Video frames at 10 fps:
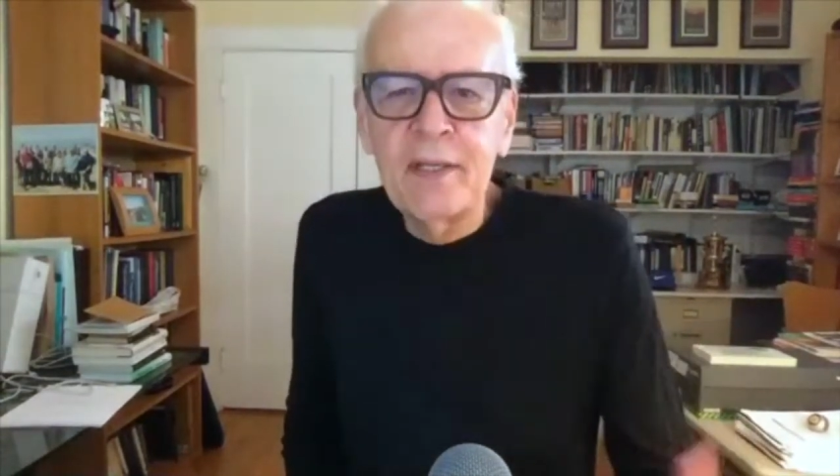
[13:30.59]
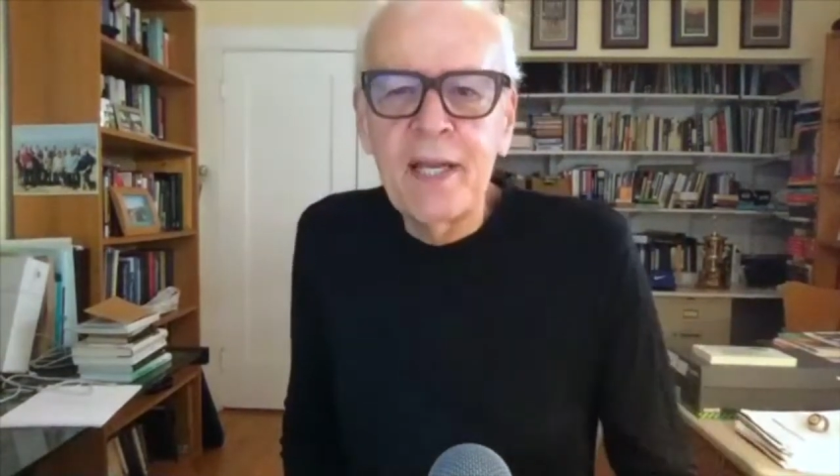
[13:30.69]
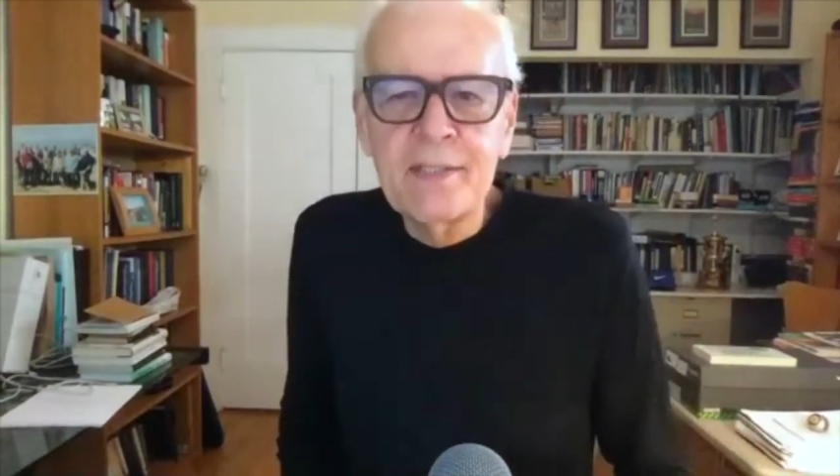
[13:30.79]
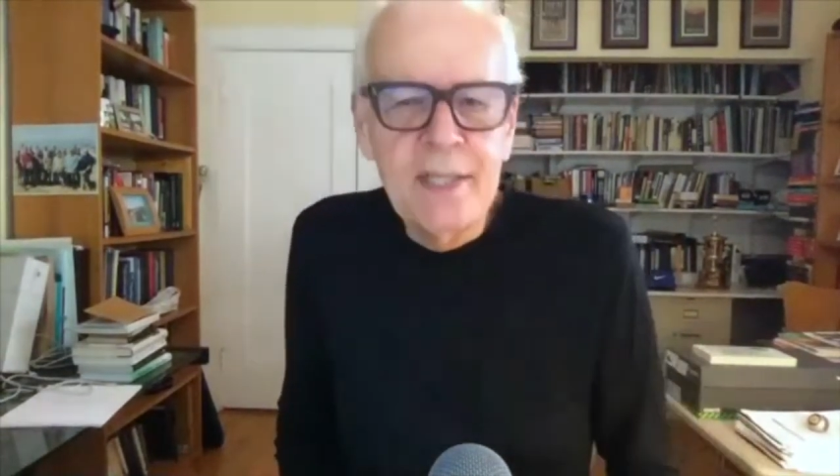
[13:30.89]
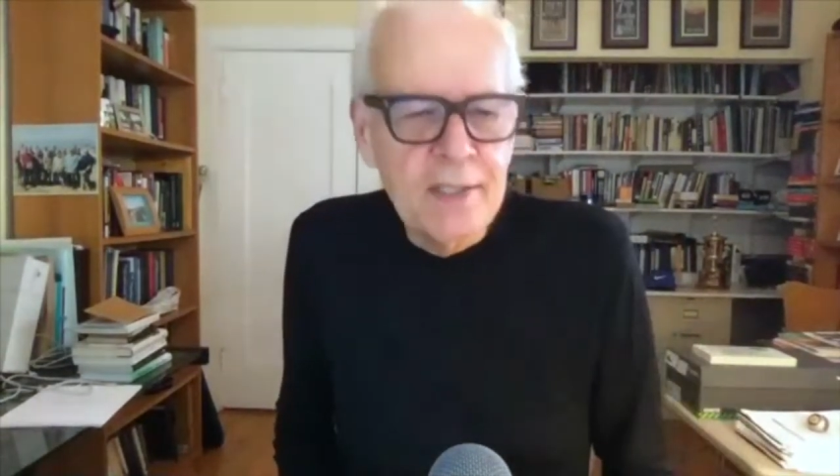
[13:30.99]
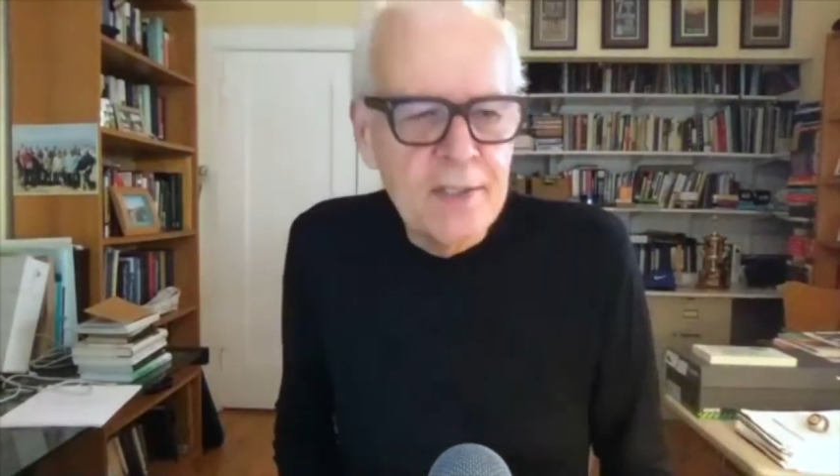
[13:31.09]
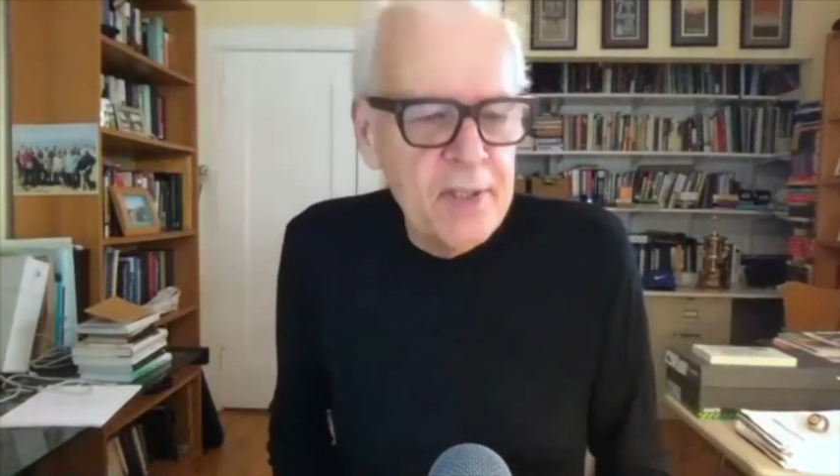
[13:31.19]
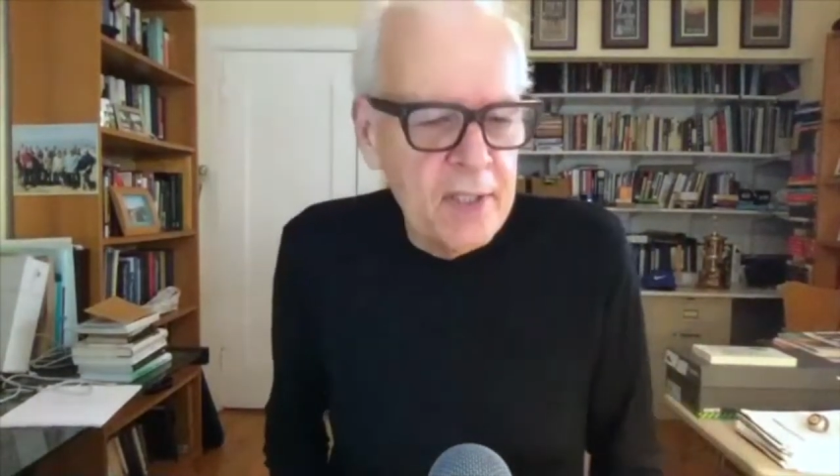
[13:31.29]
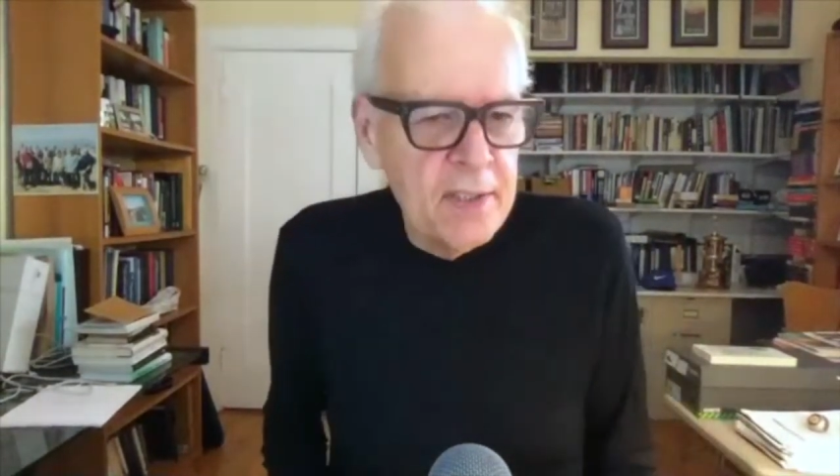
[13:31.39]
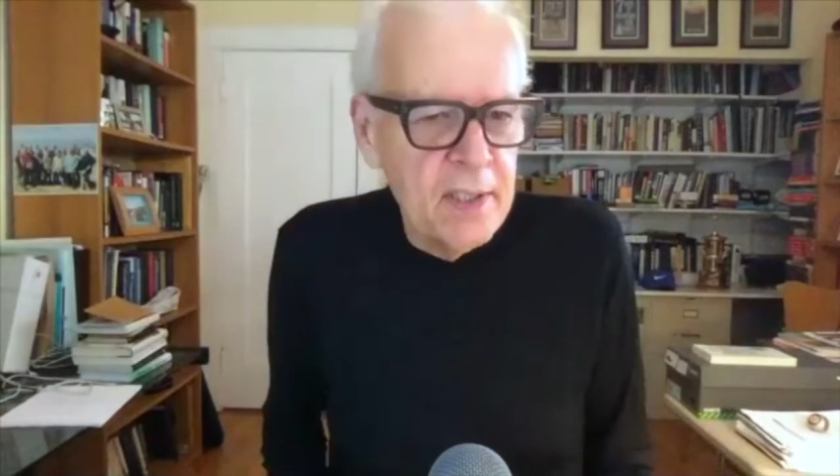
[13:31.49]

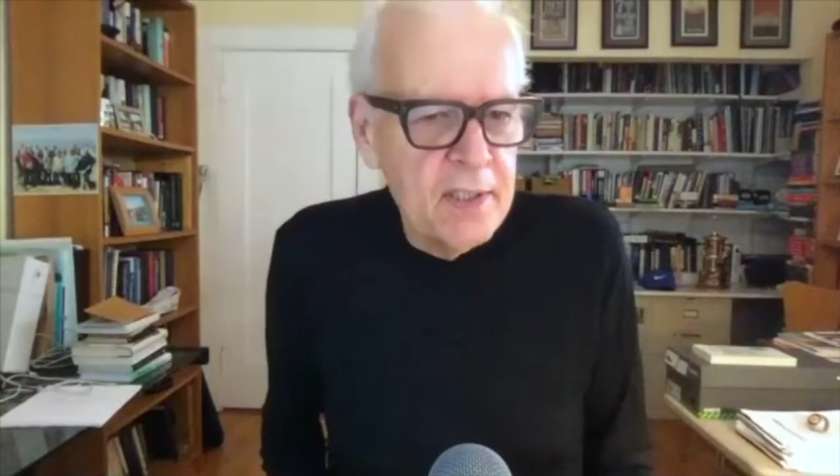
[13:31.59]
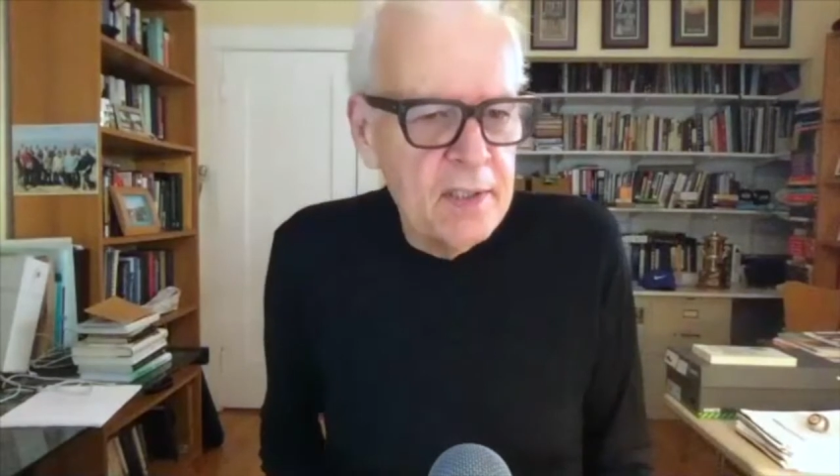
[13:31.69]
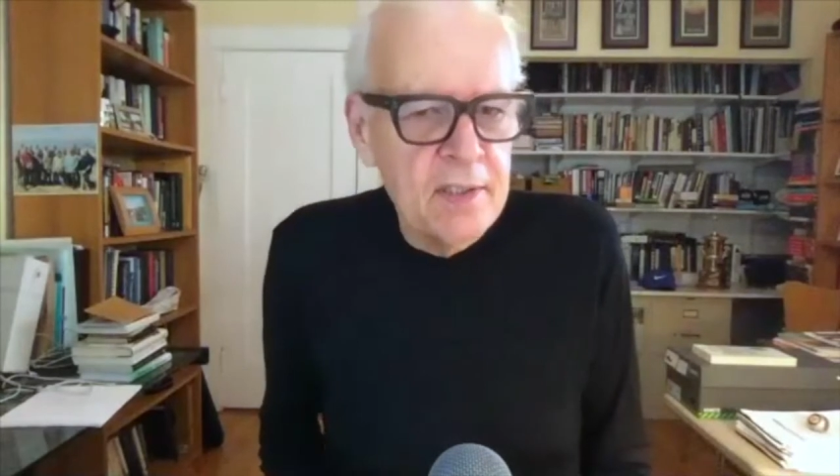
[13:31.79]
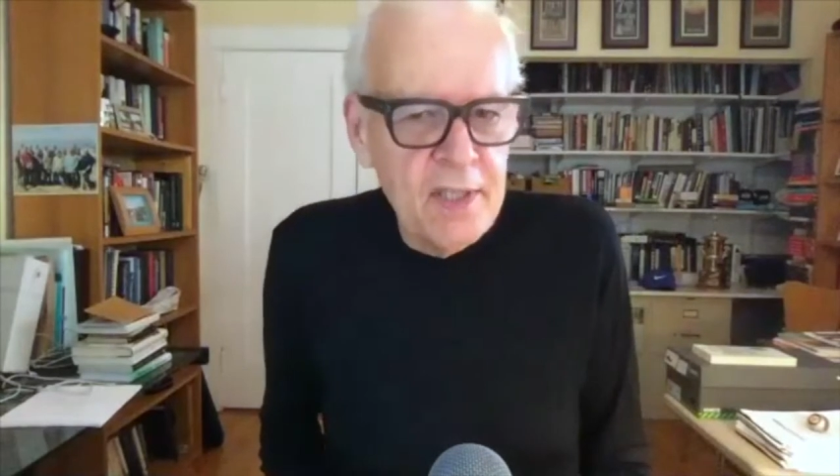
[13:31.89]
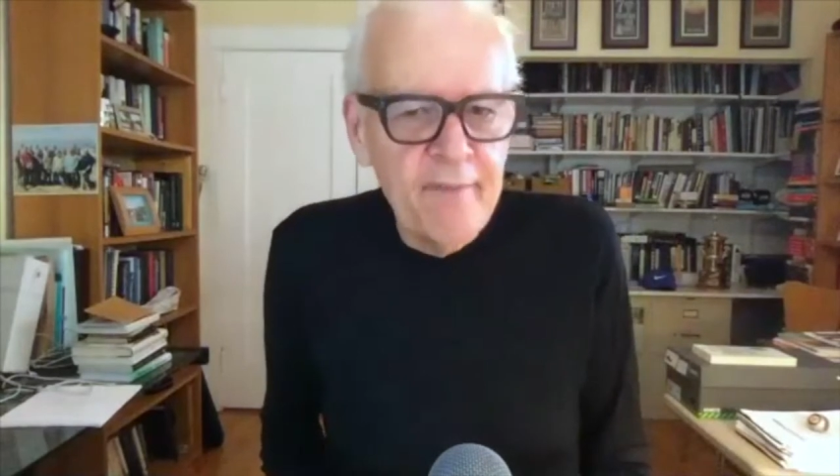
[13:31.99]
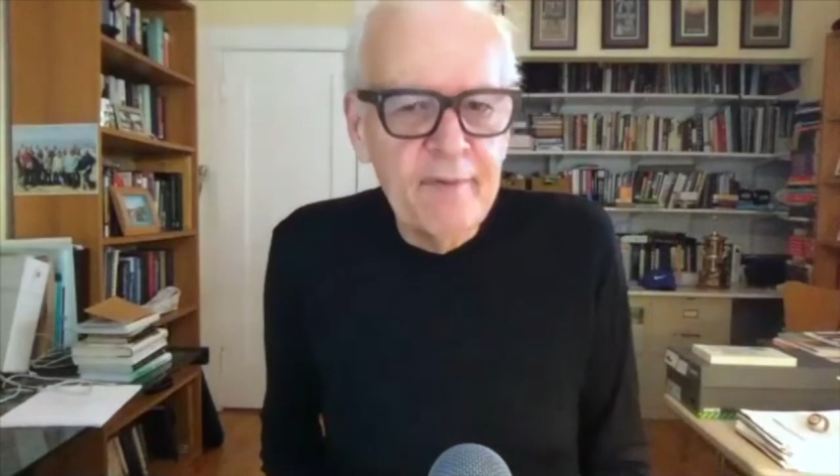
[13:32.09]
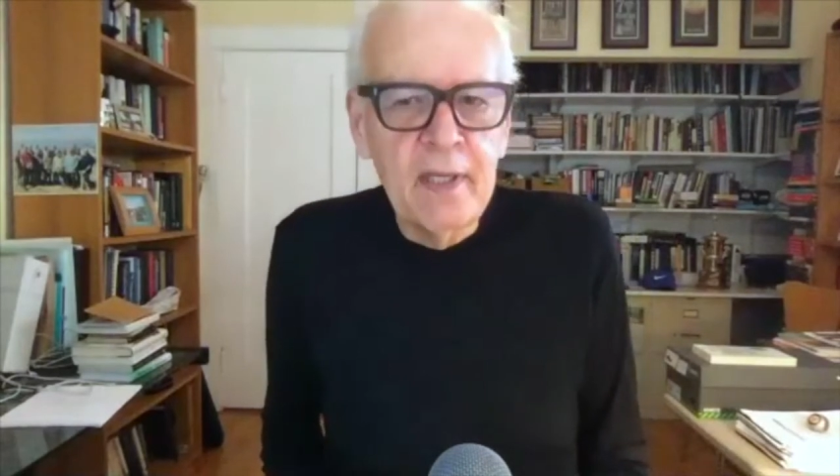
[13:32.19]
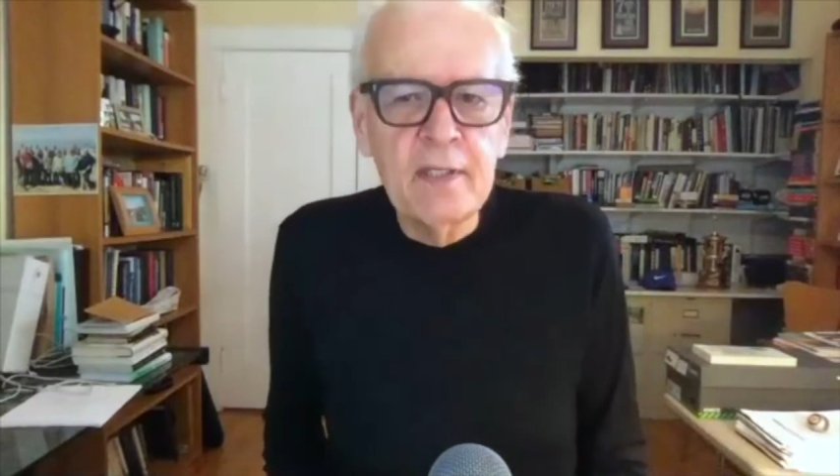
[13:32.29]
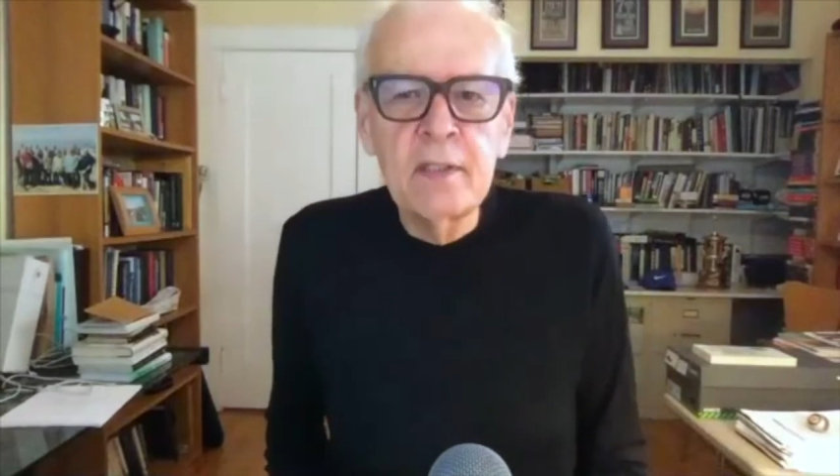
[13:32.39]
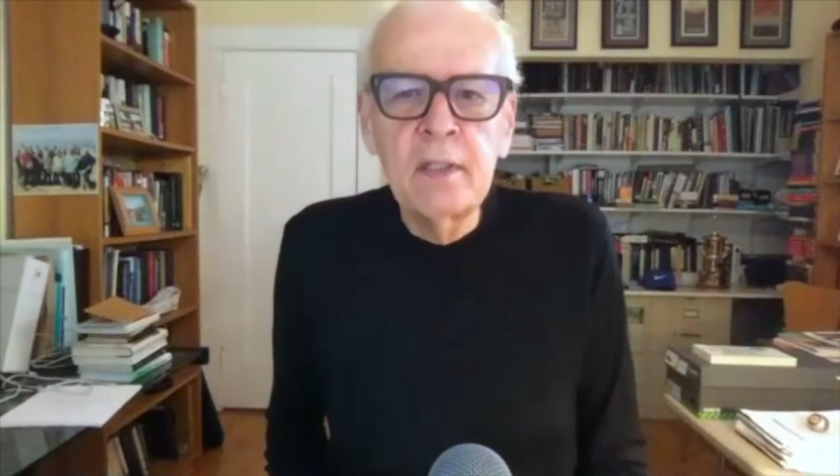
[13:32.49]
1960s and
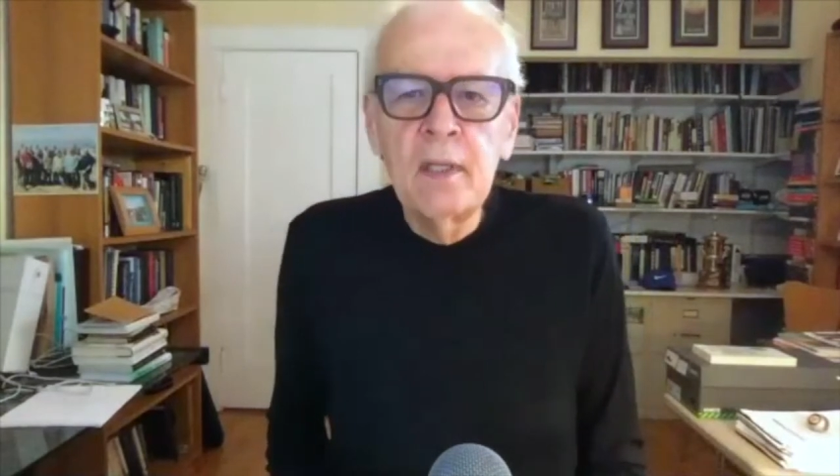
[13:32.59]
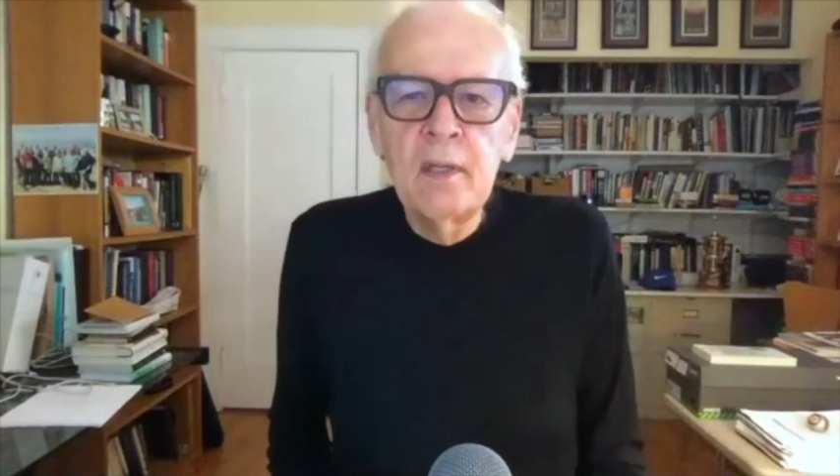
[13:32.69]
70s,